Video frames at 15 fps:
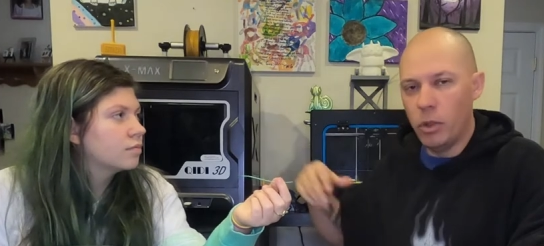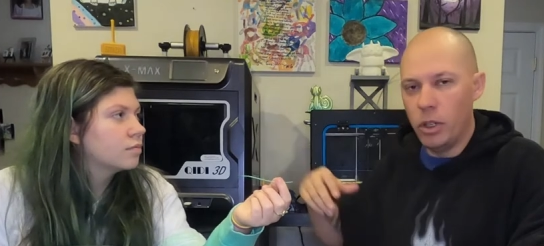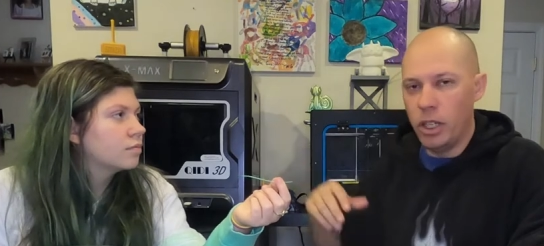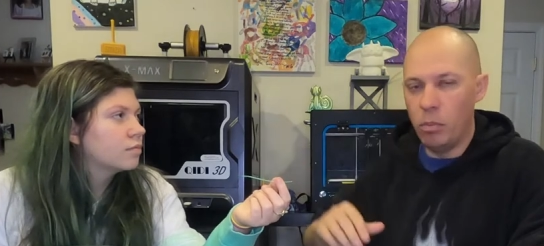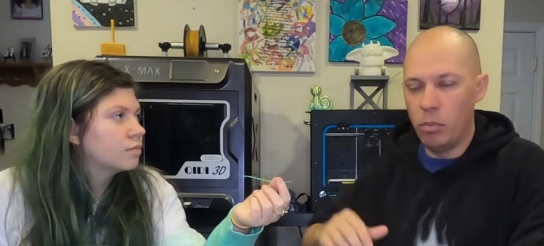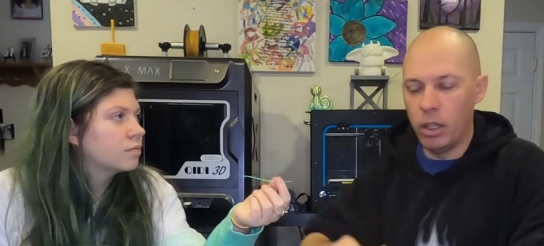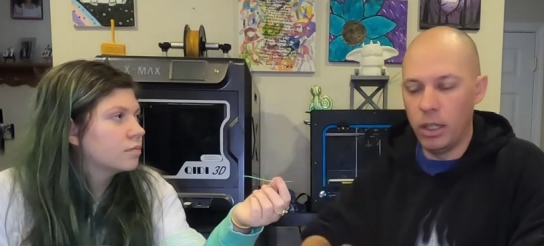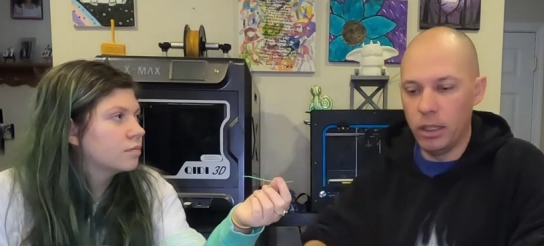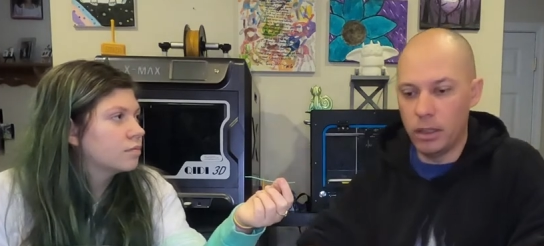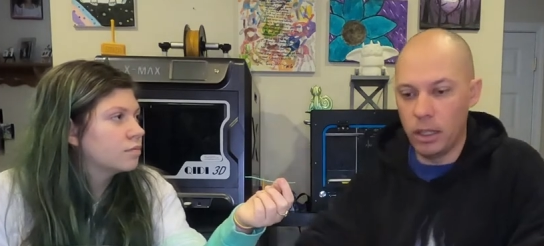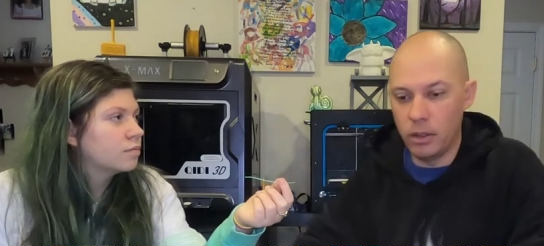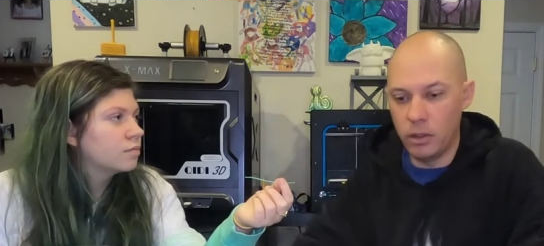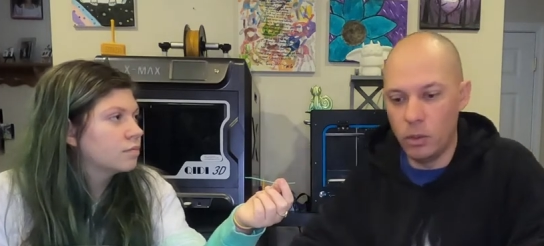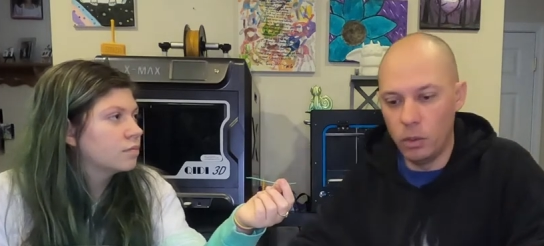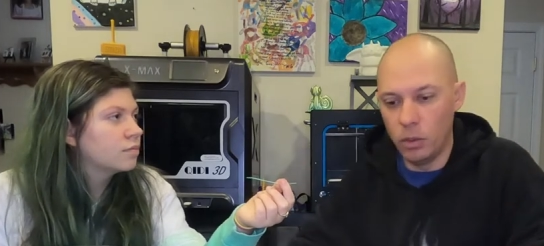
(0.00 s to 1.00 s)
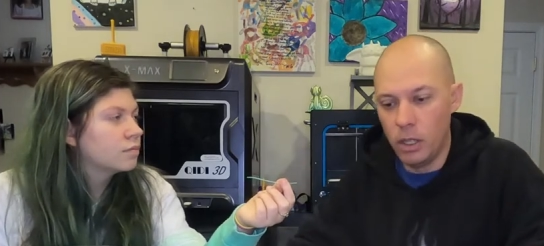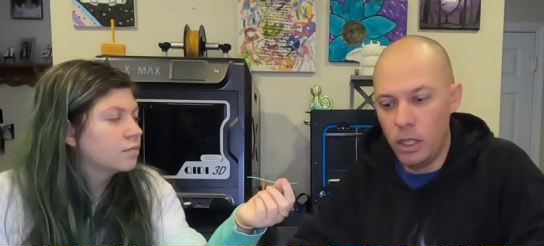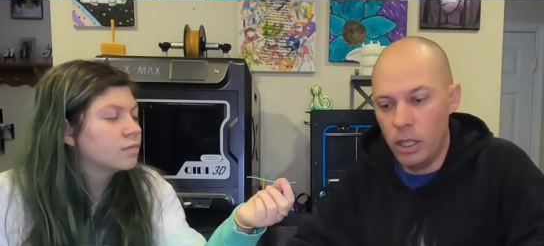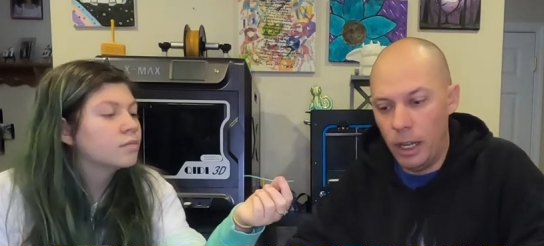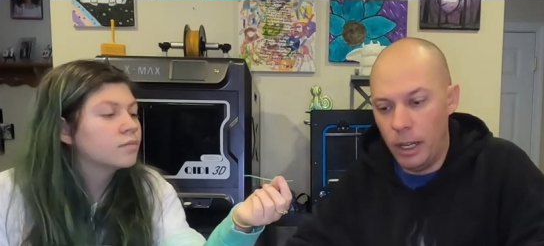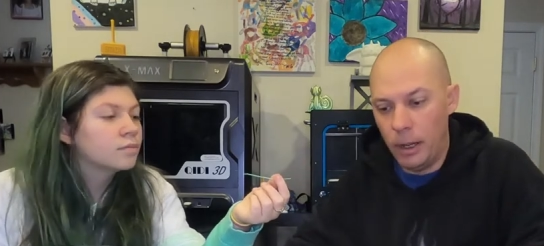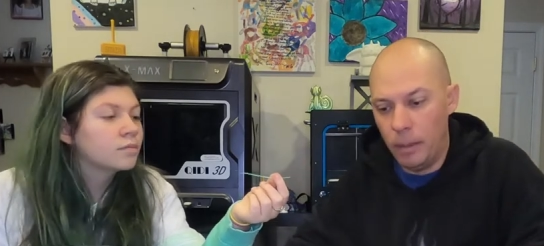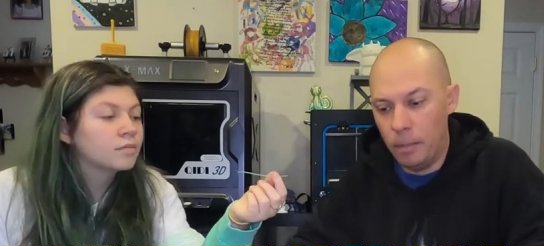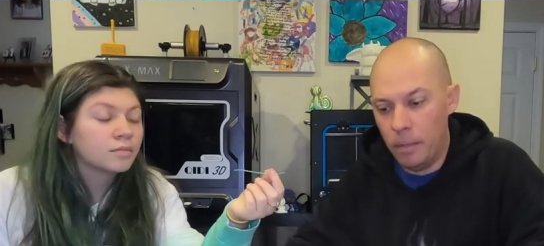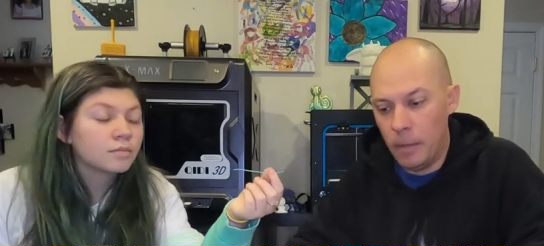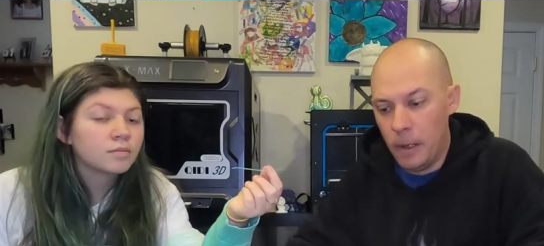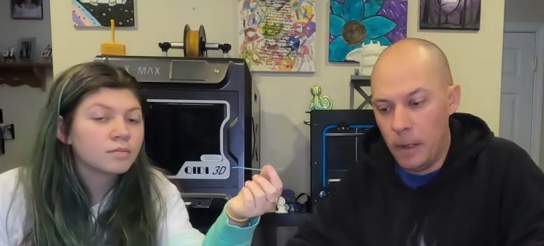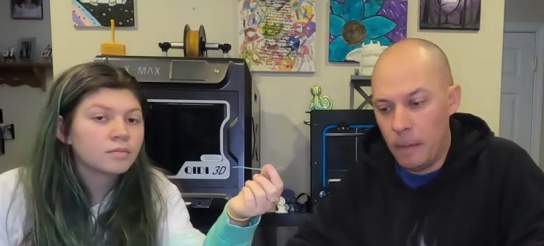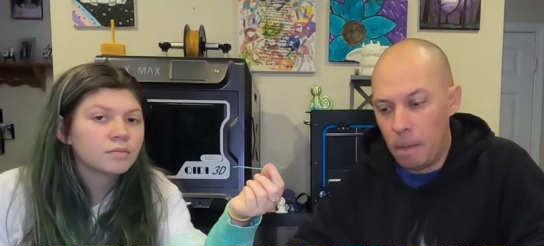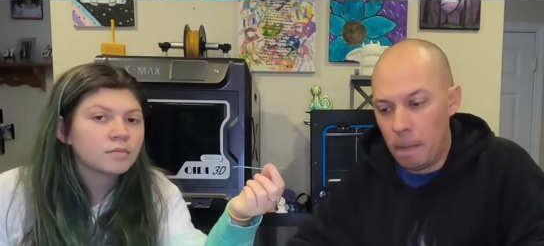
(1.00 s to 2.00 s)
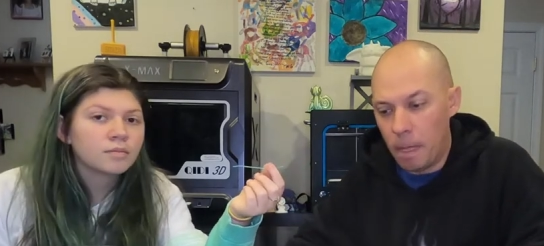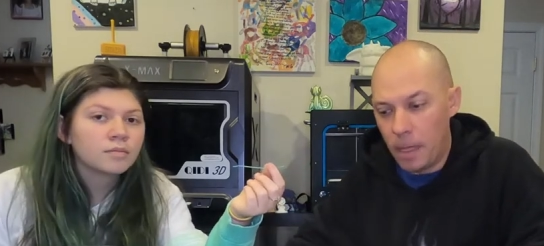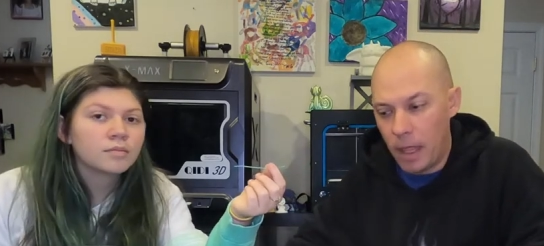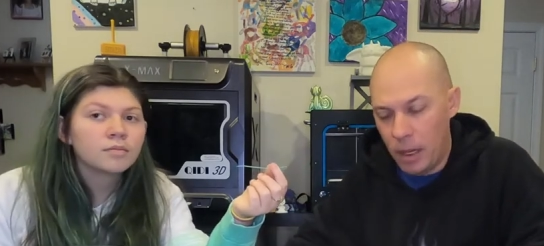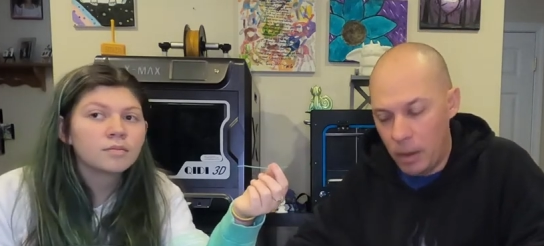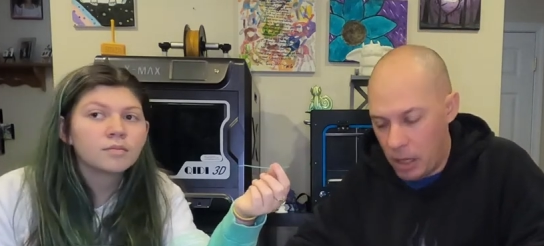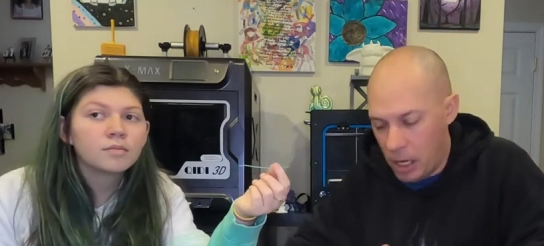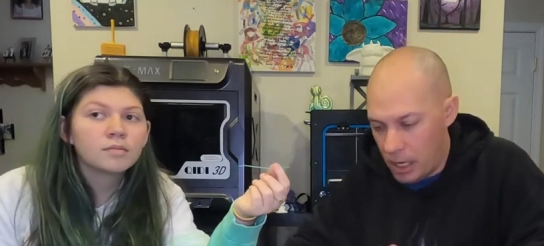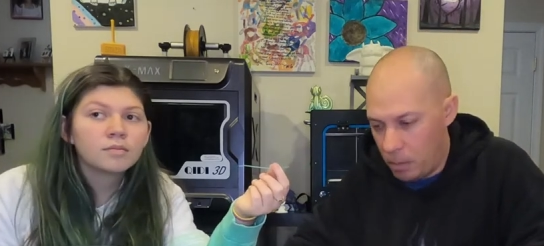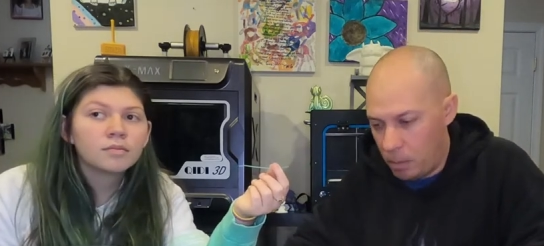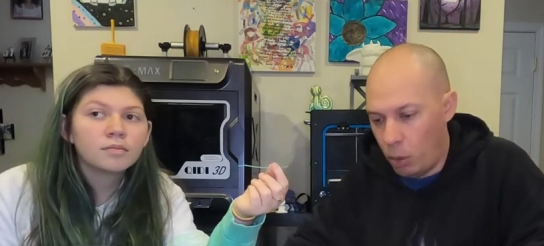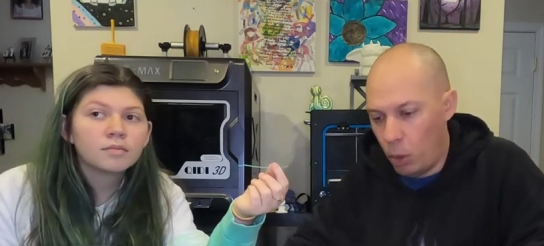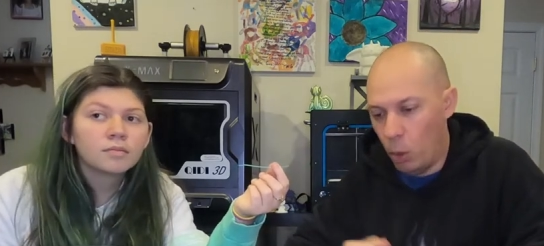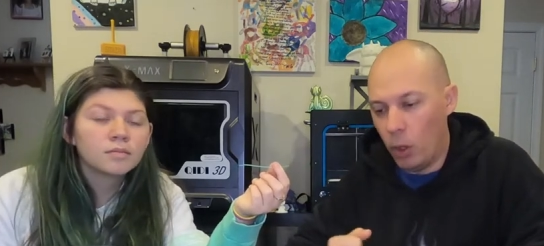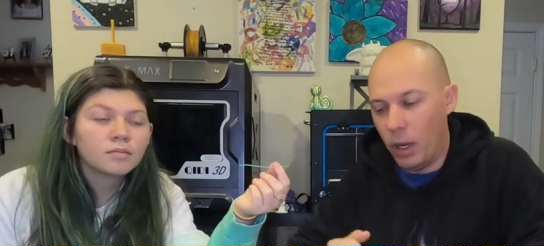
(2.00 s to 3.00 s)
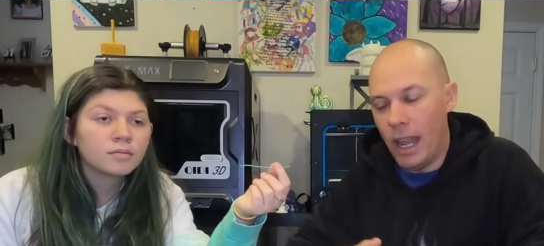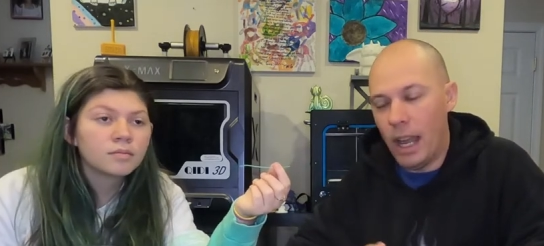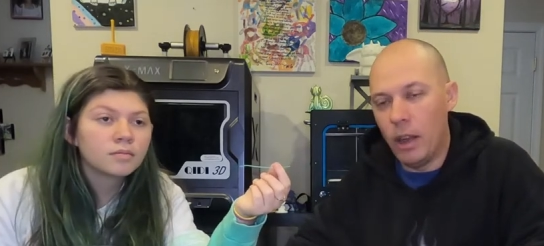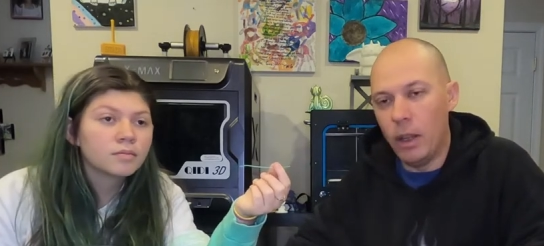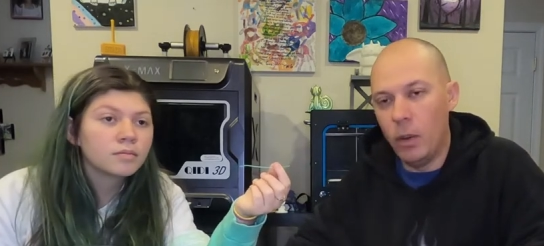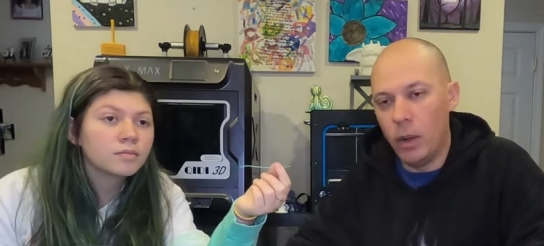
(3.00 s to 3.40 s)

Speaker 1: 3D printing size tools, and pull it out,